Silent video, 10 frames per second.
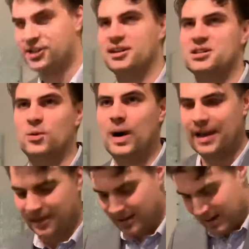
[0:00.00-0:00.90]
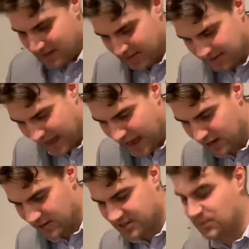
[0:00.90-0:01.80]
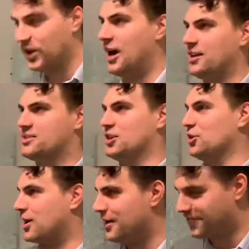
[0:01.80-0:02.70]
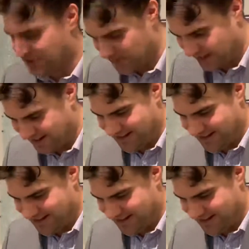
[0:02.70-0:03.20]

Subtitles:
is a way that the elders would like to look after me.